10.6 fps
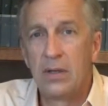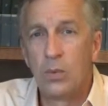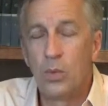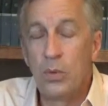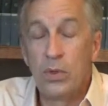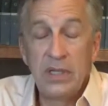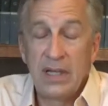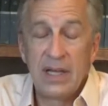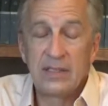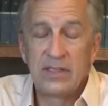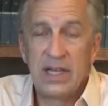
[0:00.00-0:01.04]
we really
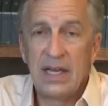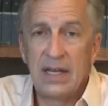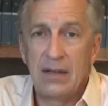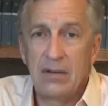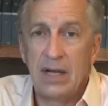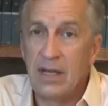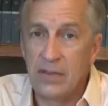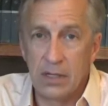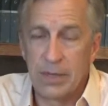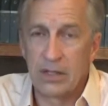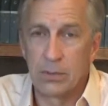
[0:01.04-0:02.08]
can't say anything
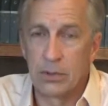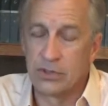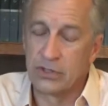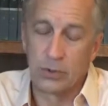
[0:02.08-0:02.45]
about the person.